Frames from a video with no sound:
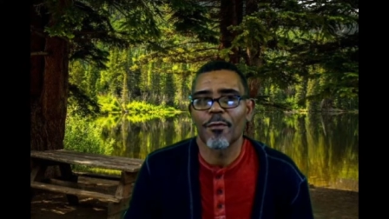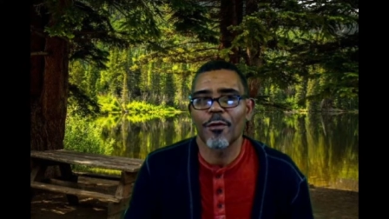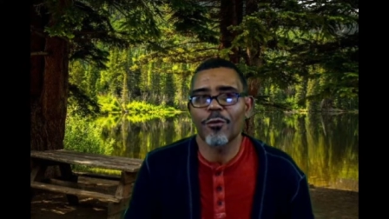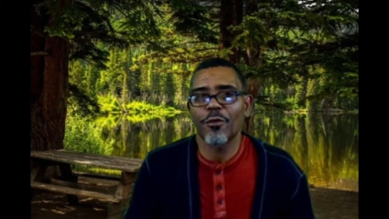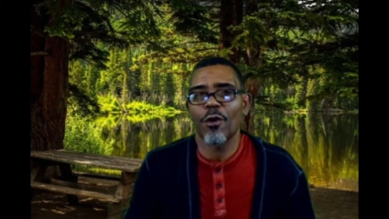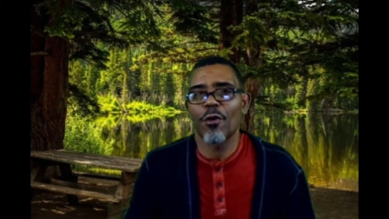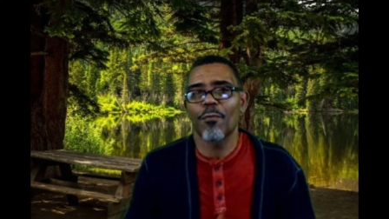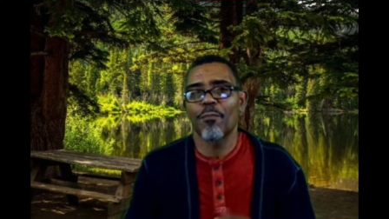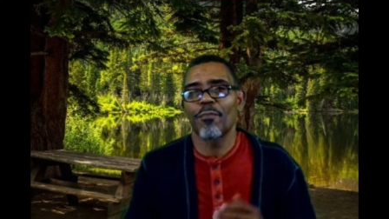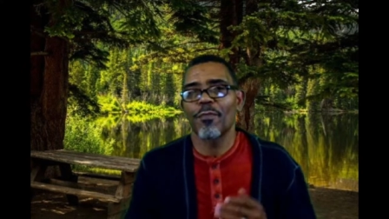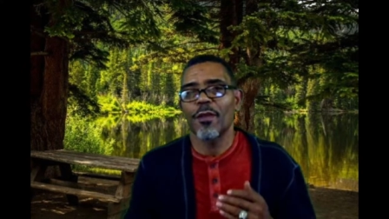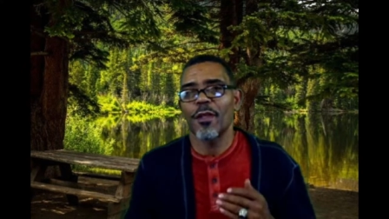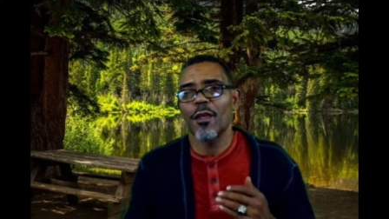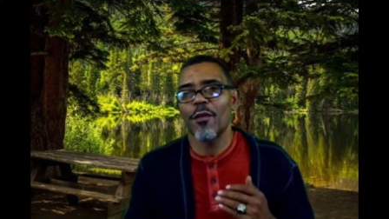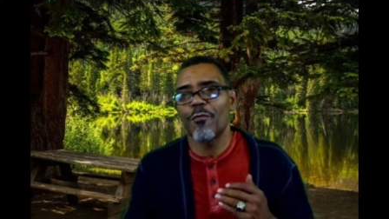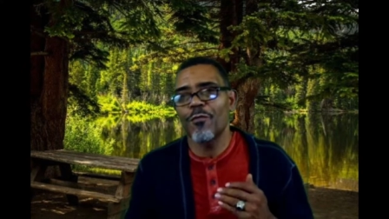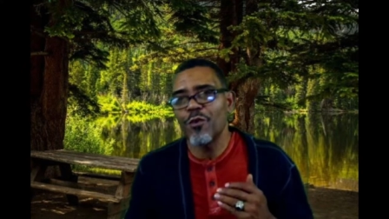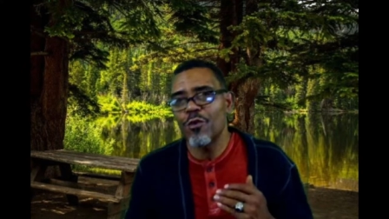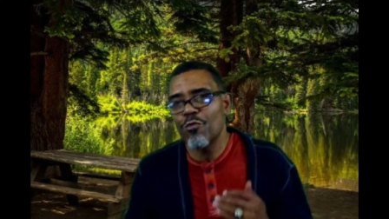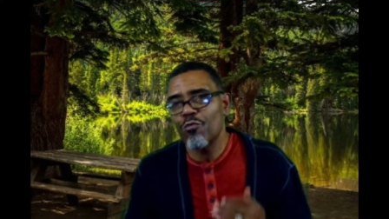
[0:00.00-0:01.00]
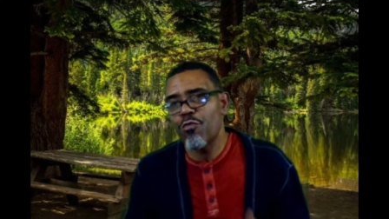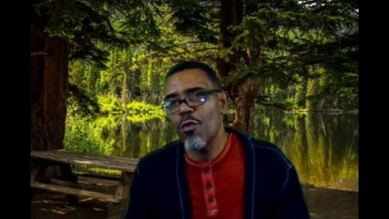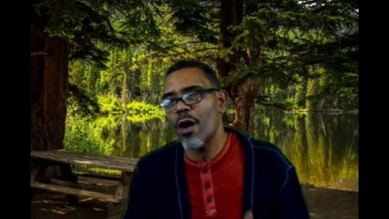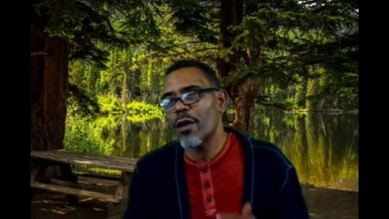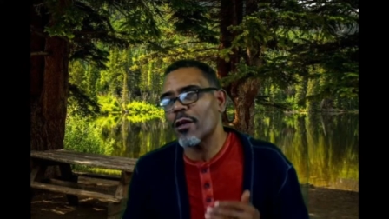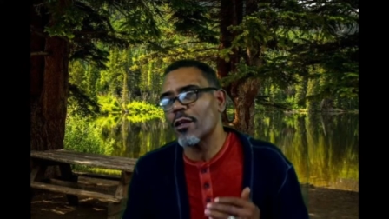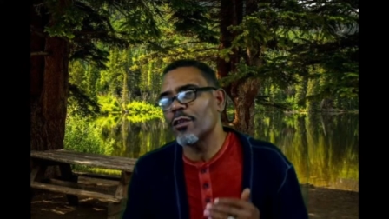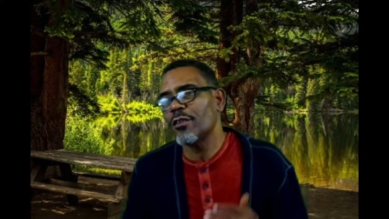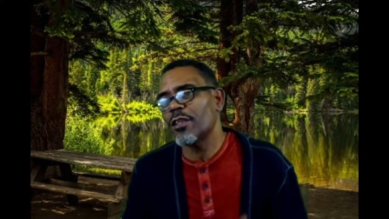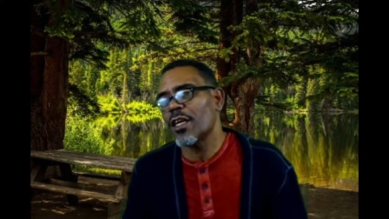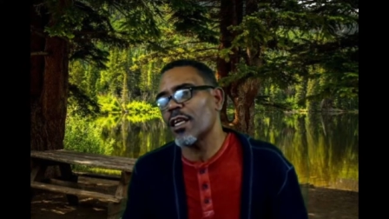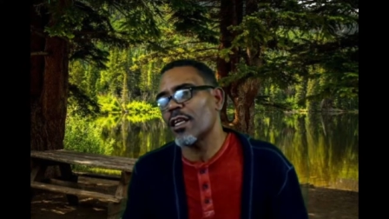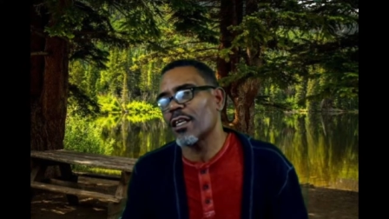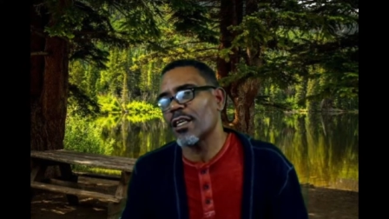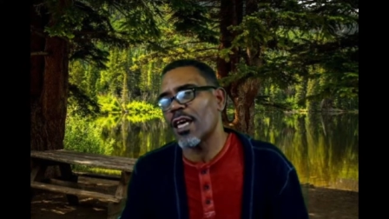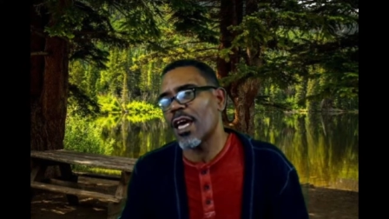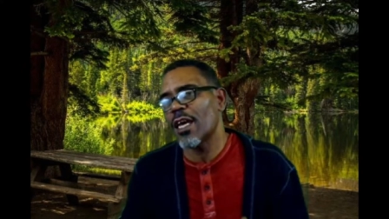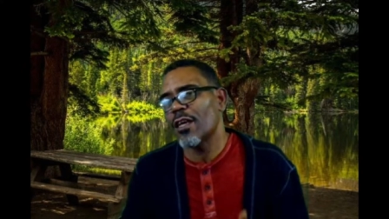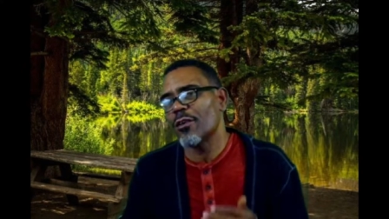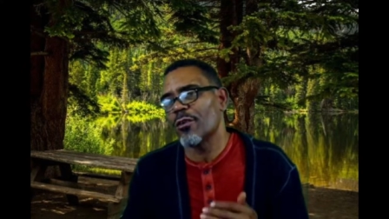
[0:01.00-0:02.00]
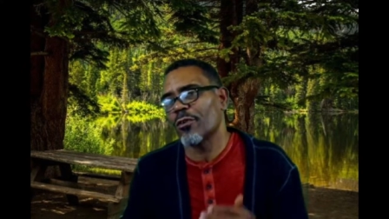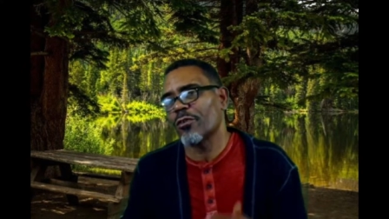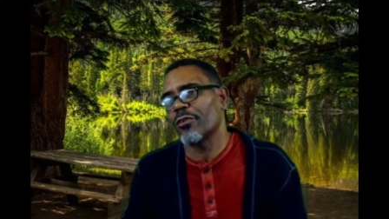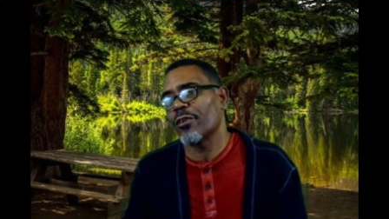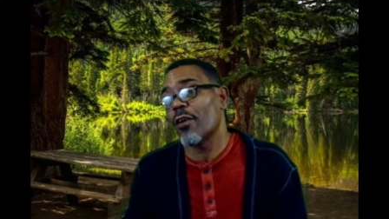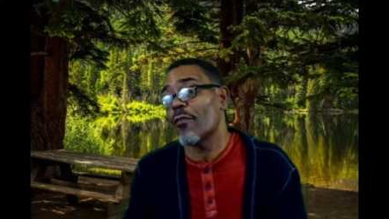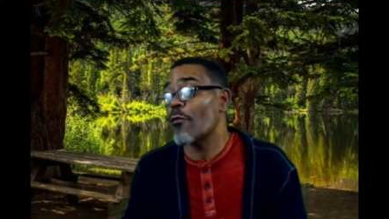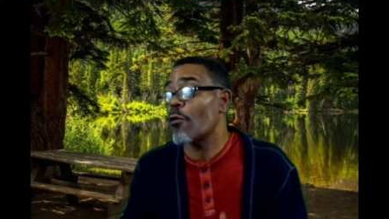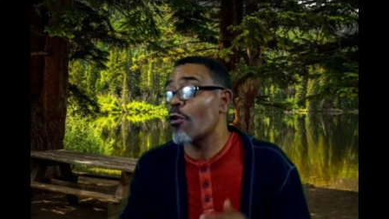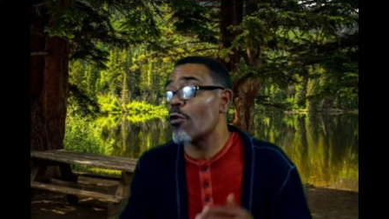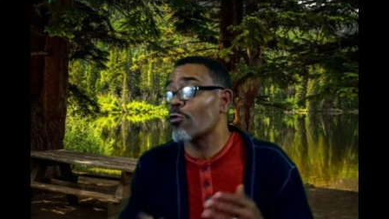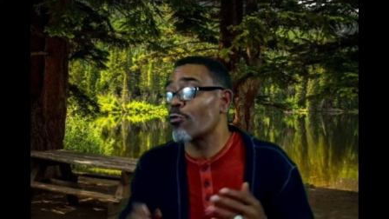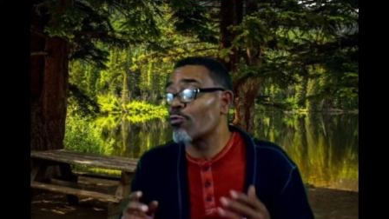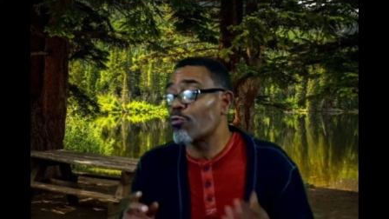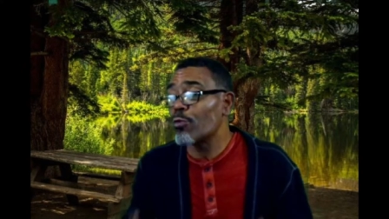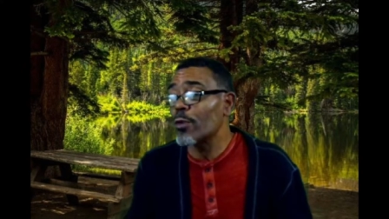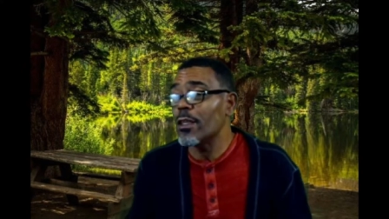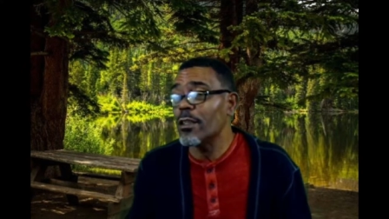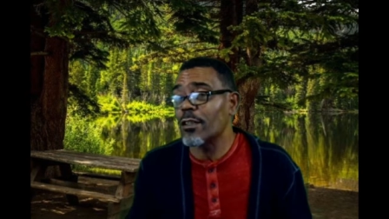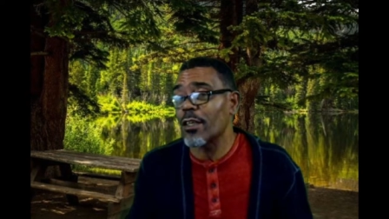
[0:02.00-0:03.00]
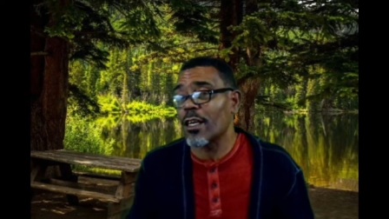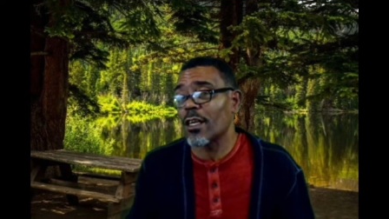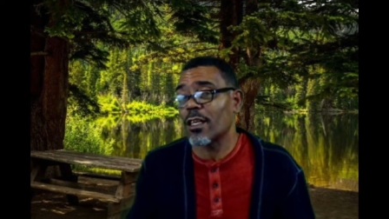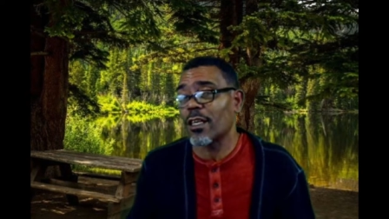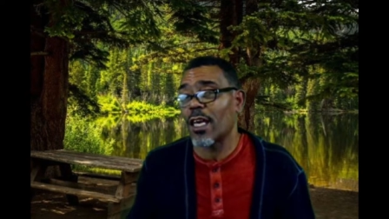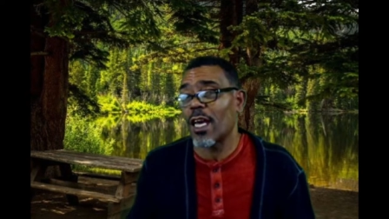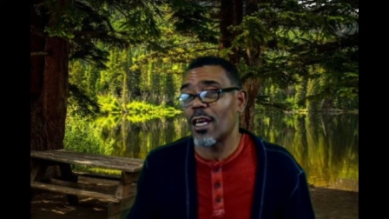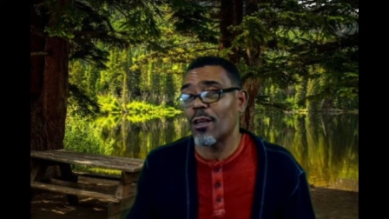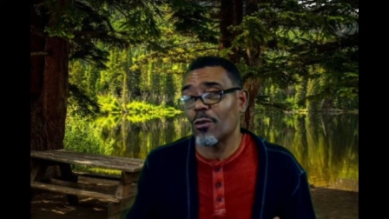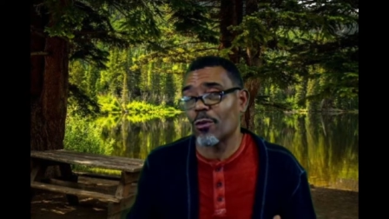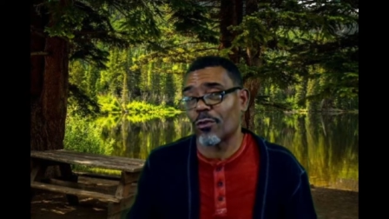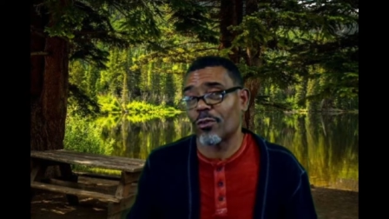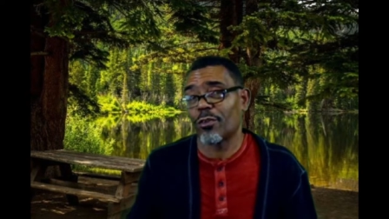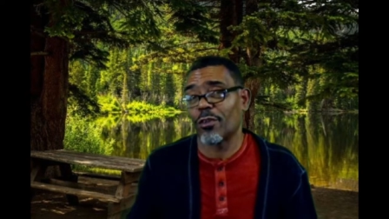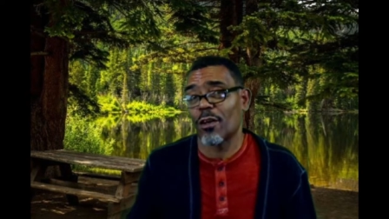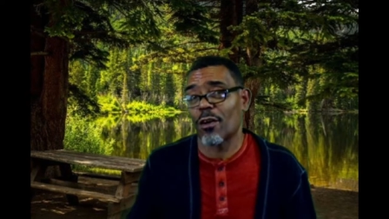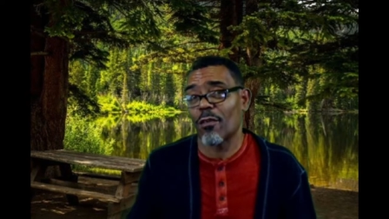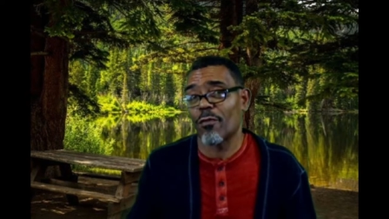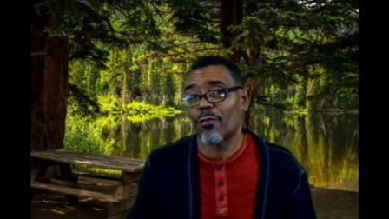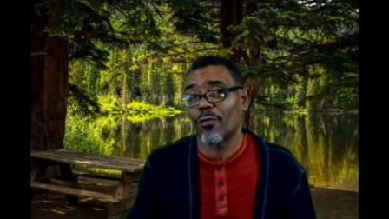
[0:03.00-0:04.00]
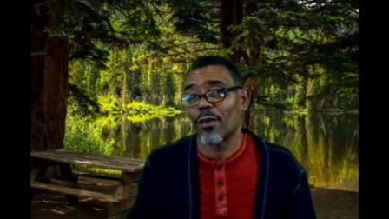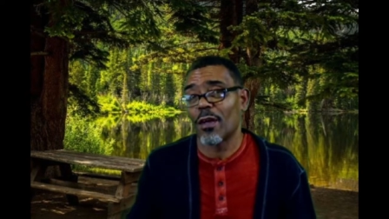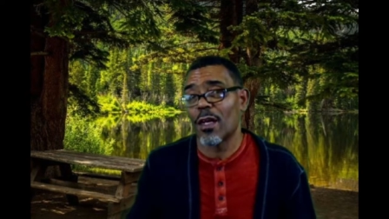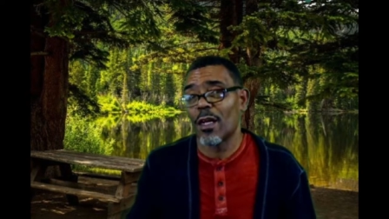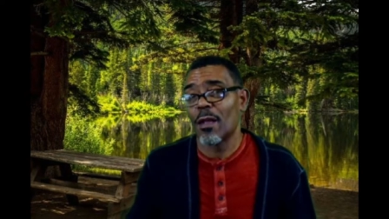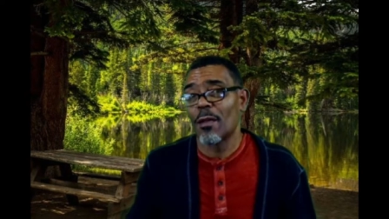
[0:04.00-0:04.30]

So, if you want to dedicate yourself or rededicate yourself